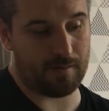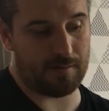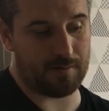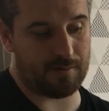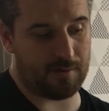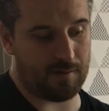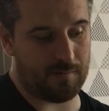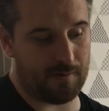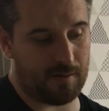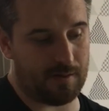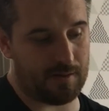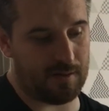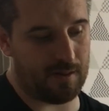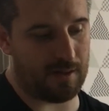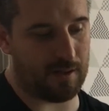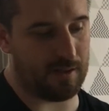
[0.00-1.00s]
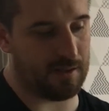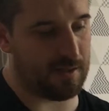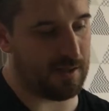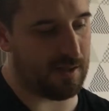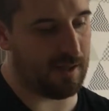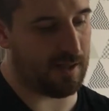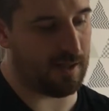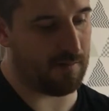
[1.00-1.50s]
So, but you can
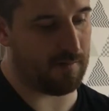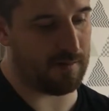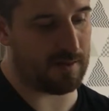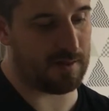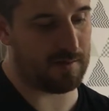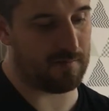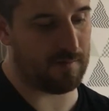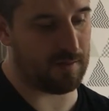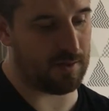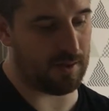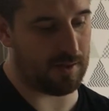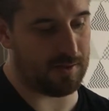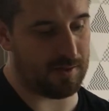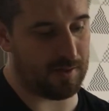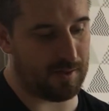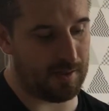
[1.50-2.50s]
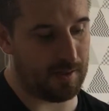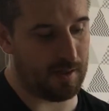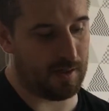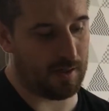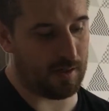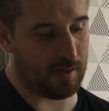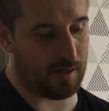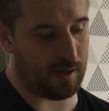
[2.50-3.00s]
see here we're starting
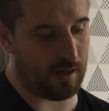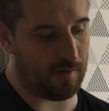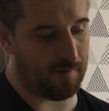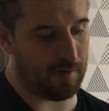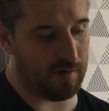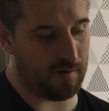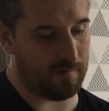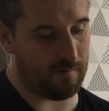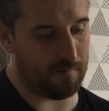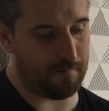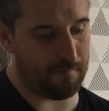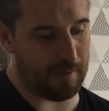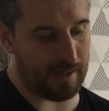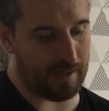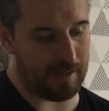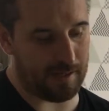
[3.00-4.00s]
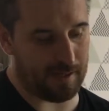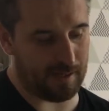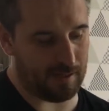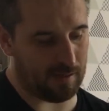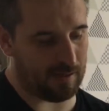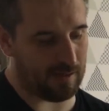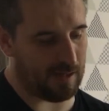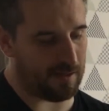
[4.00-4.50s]
to carve it over, bending
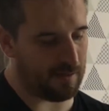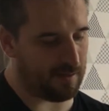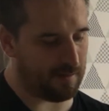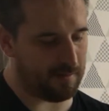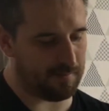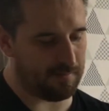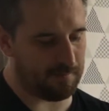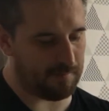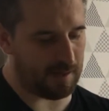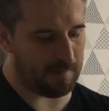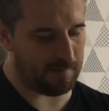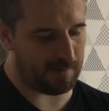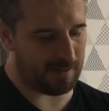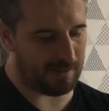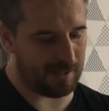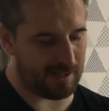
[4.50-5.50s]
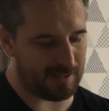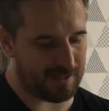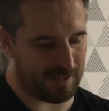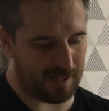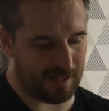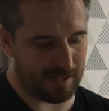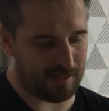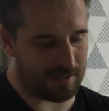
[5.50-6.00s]
the leather,
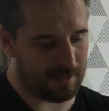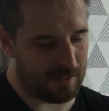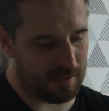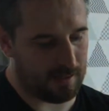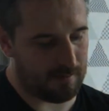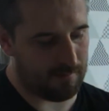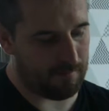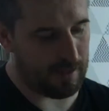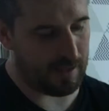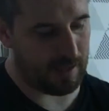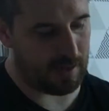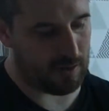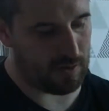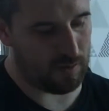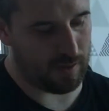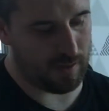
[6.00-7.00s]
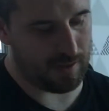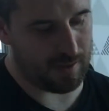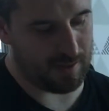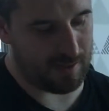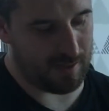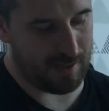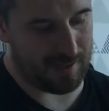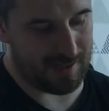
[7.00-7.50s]
manipulating it, making sure that it's
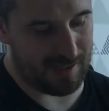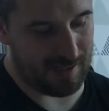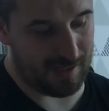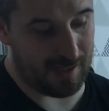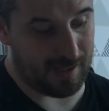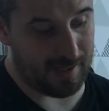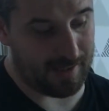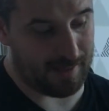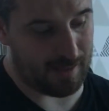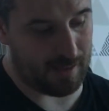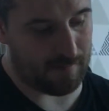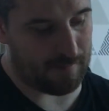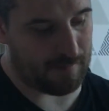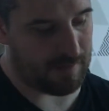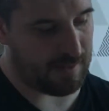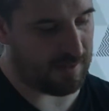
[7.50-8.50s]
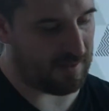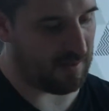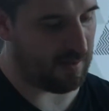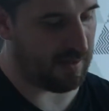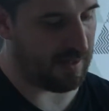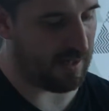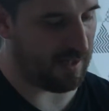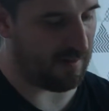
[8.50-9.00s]
nicely lined up so there's
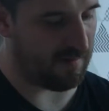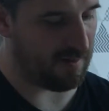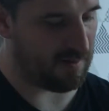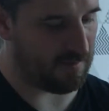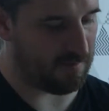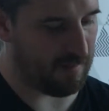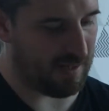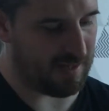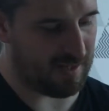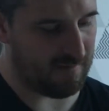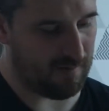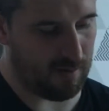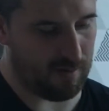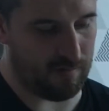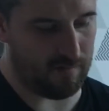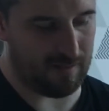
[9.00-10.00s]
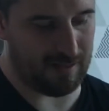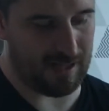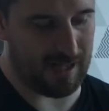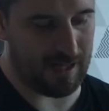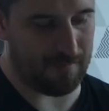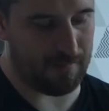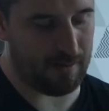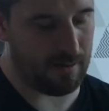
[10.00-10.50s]
not any of this massive
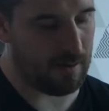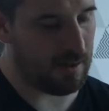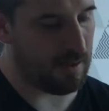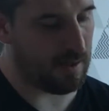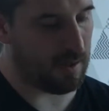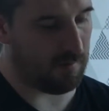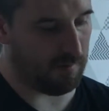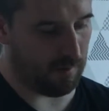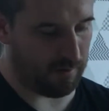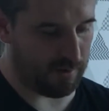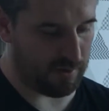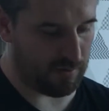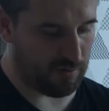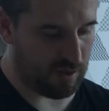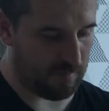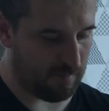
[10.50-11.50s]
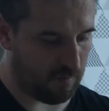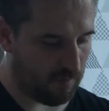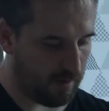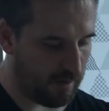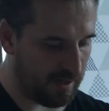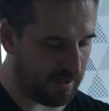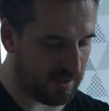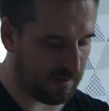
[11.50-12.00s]
overlap. We'll just trim
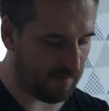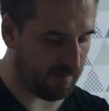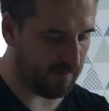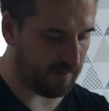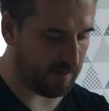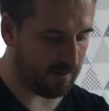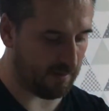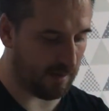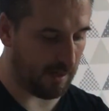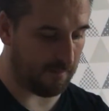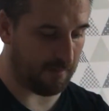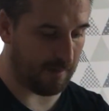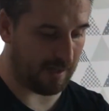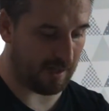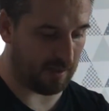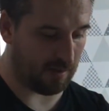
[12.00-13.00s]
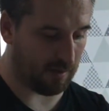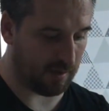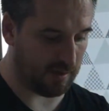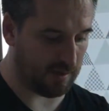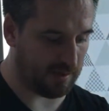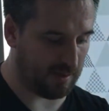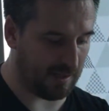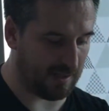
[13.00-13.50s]
away some of it and make it look
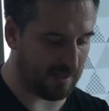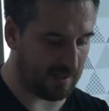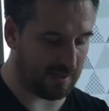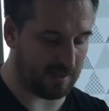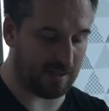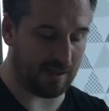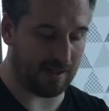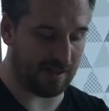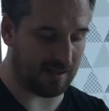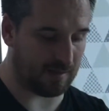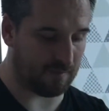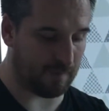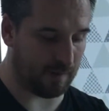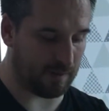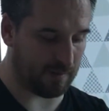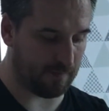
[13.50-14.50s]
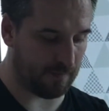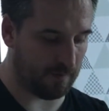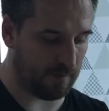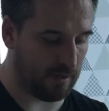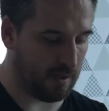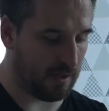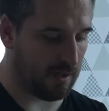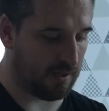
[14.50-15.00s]
as neat and tidy as possible,
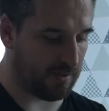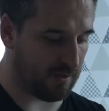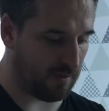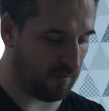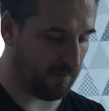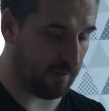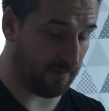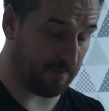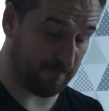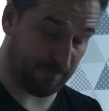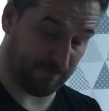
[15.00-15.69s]
so it'll be